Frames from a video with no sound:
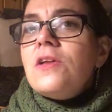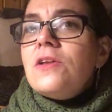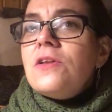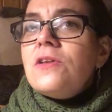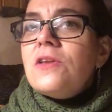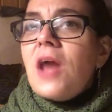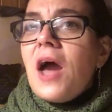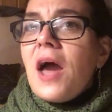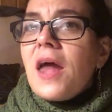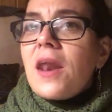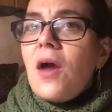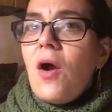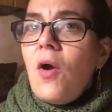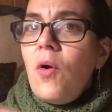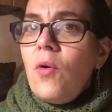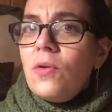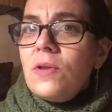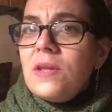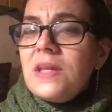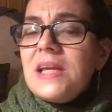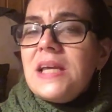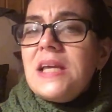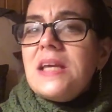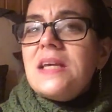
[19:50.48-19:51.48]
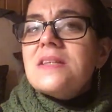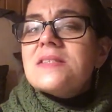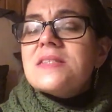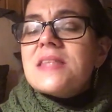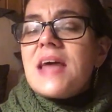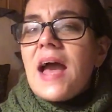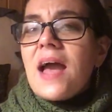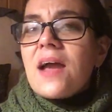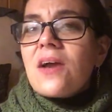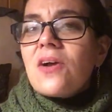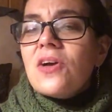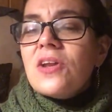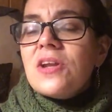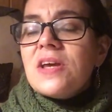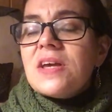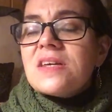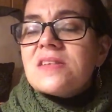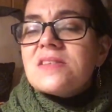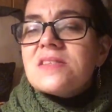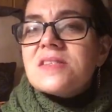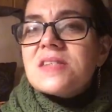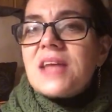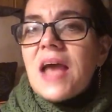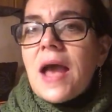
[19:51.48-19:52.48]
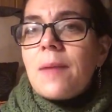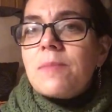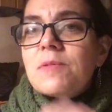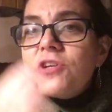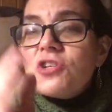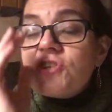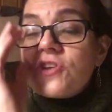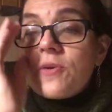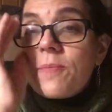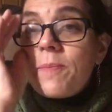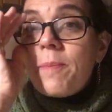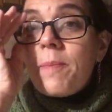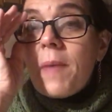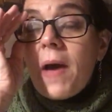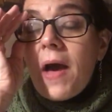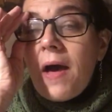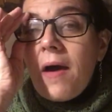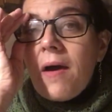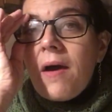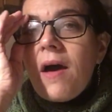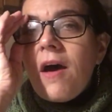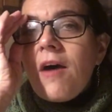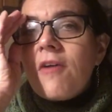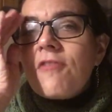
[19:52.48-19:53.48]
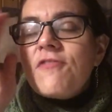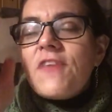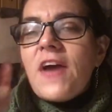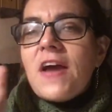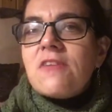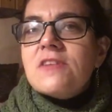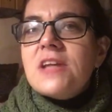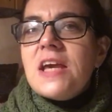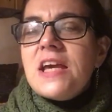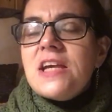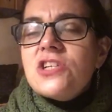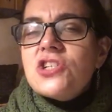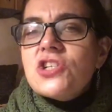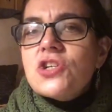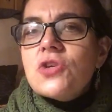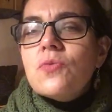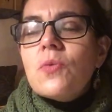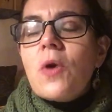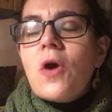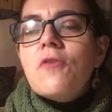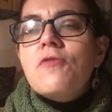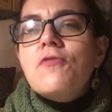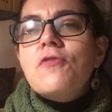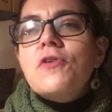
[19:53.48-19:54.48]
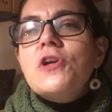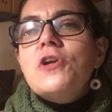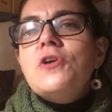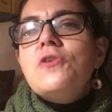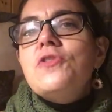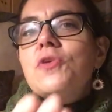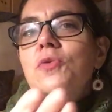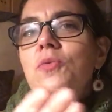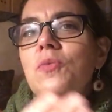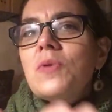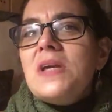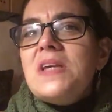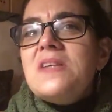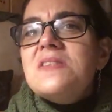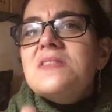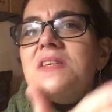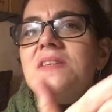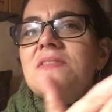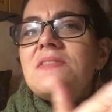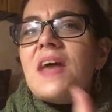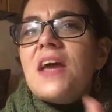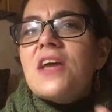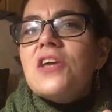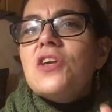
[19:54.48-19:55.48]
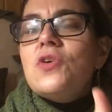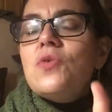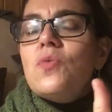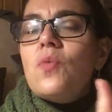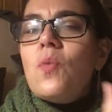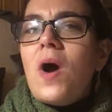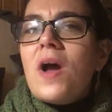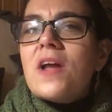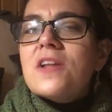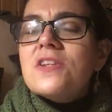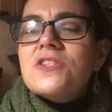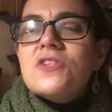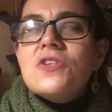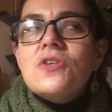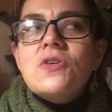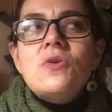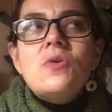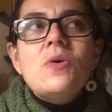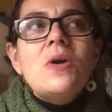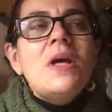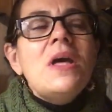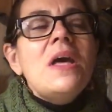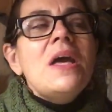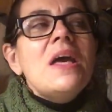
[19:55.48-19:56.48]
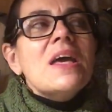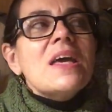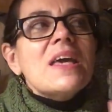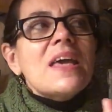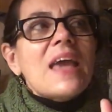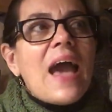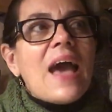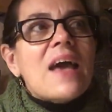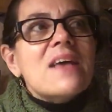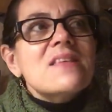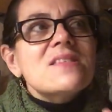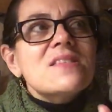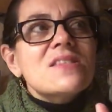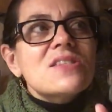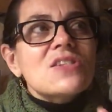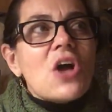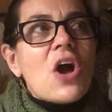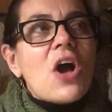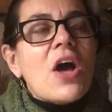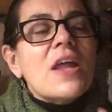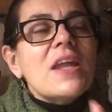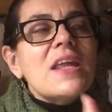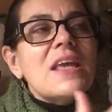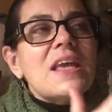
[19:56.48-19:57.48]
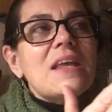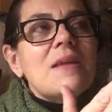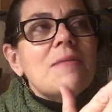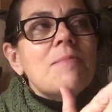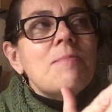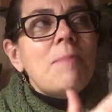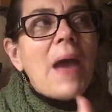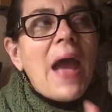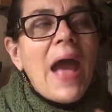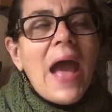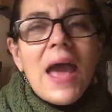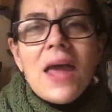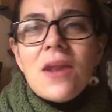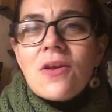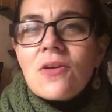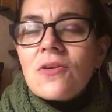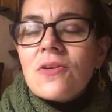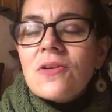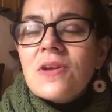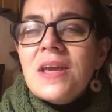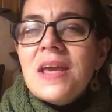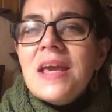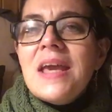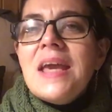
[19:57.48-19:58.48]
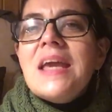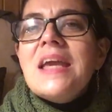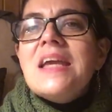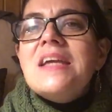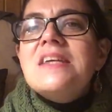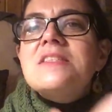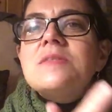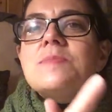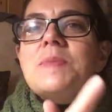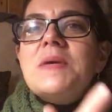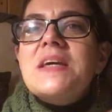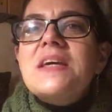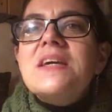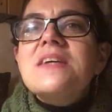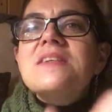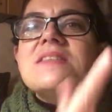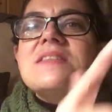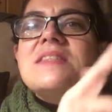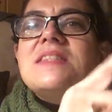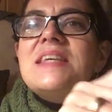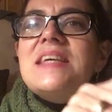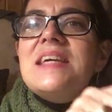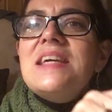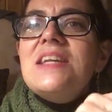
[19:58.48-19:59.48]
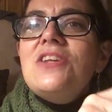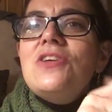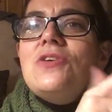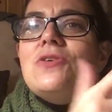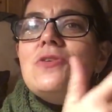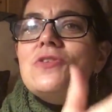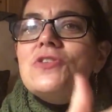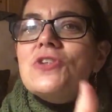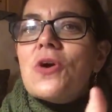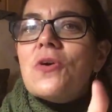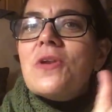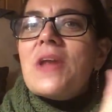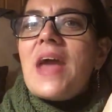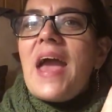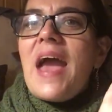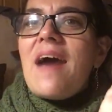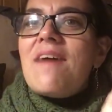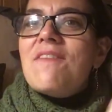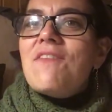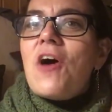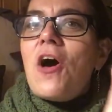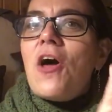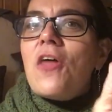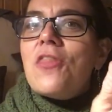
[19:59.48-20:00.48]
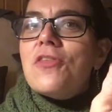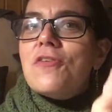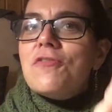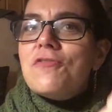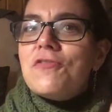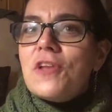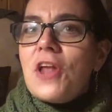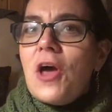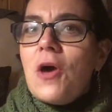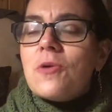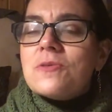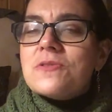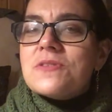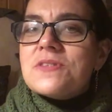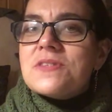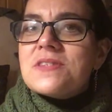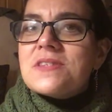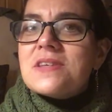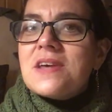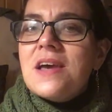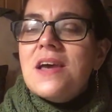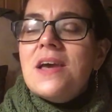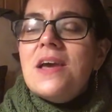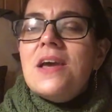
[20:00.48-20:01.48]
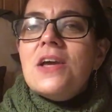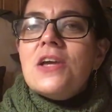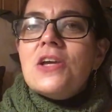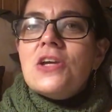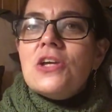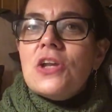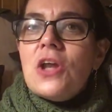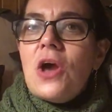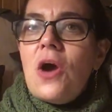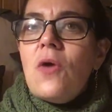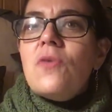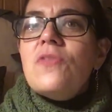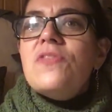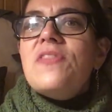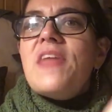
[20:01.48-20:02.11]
not only is that going to establish a foundation row for you, the reason that you want to cast on in pattern is because then you don't have all the floats. You know,